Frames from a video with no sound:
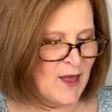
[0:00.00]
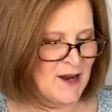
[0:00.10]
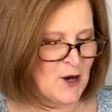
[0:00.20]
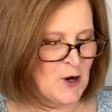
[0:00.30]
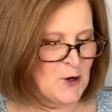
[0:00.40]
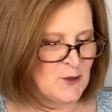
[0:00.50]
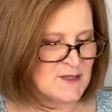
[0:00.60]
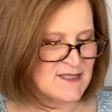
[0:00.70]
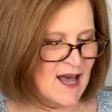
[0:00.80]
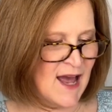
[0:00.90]
like a girl.
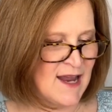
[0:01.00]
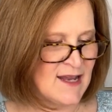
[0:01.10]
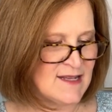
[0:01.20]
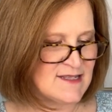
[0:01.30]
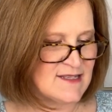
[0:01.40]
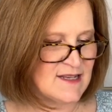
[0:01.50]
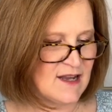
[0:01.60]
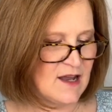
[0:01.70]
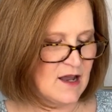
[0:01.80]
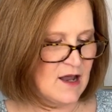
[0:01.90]
Science.
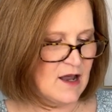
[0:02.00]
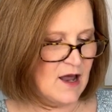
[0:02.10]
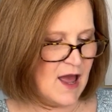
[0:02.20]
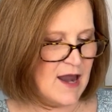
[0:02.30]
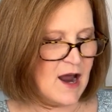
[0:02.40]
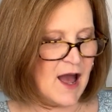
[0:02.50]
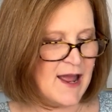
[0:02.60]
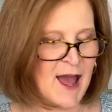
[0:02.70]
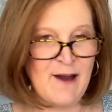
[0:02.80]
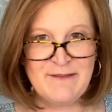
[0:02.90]
And I
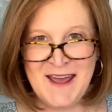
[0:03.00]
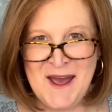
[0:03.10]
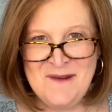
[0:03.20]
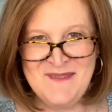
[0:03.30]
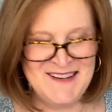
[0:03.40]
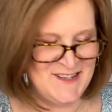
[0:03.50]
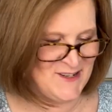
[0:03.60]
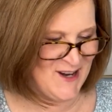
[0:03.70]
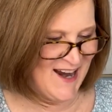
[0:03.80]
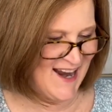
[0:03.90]
have
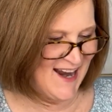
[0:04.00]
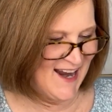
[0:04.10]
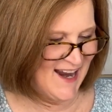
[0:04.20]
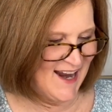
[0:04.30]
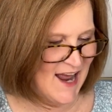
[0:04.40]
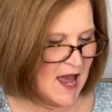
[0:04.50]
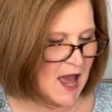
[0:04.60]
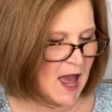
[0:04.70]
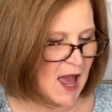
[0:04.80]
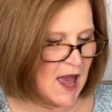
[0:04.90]
chemistry,
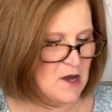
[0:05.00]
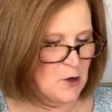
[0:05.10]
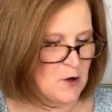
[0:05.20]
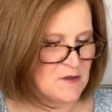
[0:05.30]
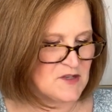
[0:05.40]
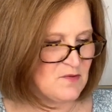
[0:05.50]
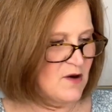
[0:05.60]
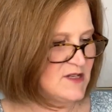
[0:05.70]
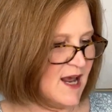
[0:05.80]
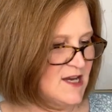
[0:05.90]
and Earth's
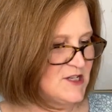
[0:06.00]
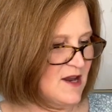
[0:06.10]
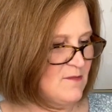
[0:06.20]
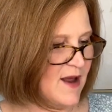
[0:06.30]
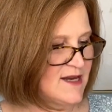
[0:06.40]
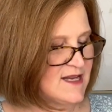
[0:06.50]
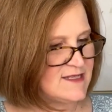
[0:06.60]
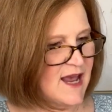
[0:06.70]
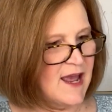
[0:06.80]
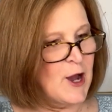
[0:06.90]
rotation makes a
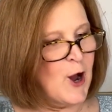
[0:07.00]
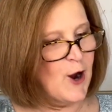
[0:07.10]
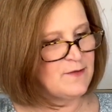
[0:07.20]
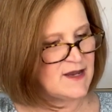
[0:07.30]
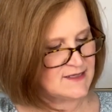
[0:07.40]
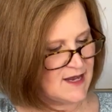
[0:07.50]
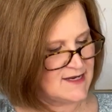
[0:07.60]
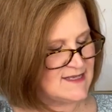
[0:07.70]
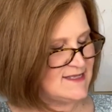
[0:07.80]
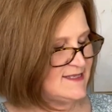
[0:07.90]
day. Are these like
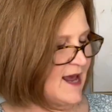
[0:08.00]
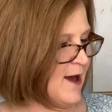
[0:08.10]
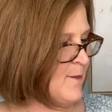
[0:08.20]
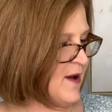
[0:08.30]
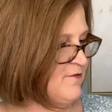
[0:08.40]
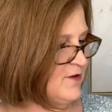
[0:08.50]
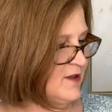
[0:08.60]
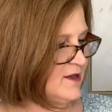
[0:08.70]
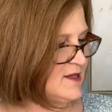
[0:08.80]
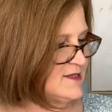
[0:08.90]
STEM? I feel
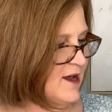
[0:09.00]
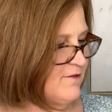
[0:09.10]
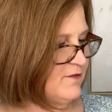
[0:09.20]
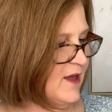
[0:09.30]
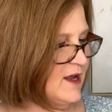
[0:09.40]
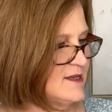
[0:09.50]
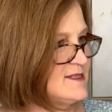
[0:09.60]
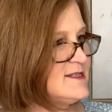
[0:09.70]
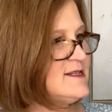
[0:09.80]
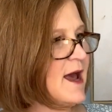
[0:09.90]
like these have like a
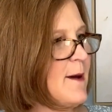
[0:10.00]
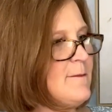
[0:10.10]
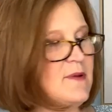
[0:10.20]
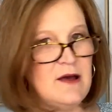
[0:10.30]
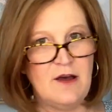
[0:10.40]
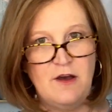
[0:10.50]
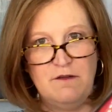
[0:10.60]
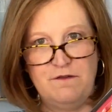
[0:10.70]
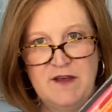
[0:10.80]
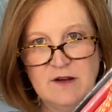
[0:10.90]
STEM
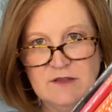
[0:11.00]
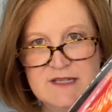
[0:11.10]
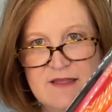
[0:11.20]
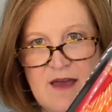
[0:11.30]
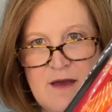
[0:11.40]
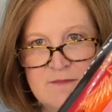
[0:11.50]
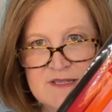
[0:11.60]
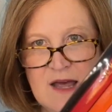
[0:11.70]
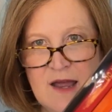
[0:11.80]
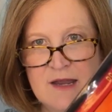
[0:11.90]
feel to them.
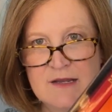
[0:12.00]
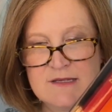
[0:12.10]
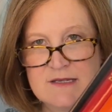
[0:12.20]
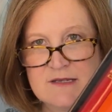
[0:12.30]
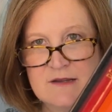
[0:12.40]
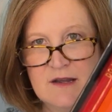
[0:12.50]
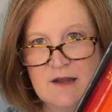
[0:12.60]
Science,